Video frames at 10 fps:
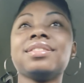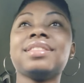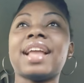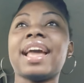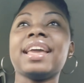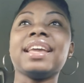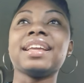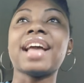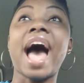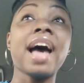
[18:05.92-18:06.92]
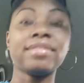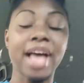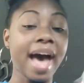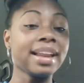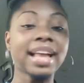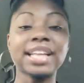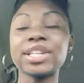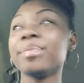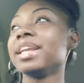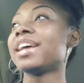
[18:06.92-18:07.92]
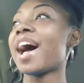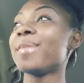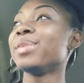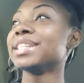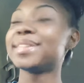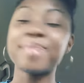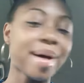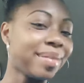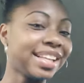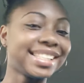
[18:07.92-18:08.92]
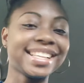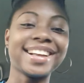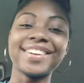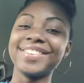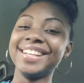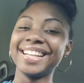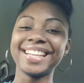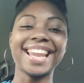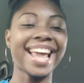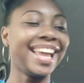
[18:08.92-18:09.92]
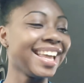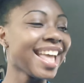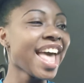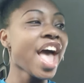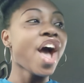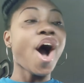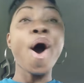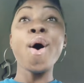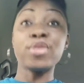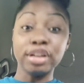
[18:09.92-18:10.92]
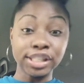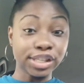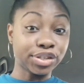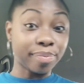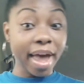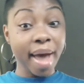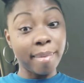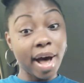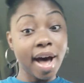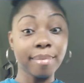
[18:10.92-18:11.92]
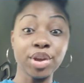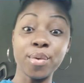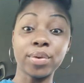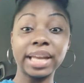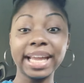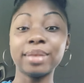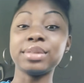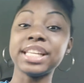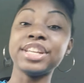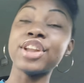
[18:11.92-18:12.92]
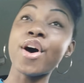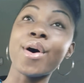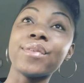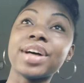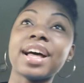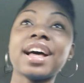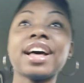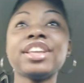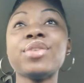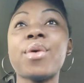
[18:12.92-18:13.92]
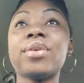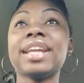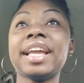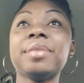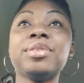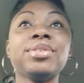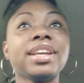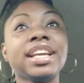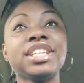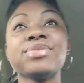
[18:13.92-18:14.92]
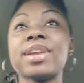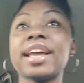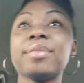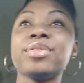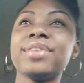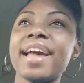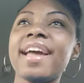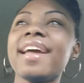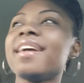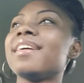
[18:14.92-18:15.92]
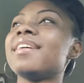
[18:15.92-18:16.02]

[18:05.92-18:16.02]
like, I done got so many comments about myself. Like, you're such a bad mom. You won't let him see Nova. You won't let him do this. You won't let him do that.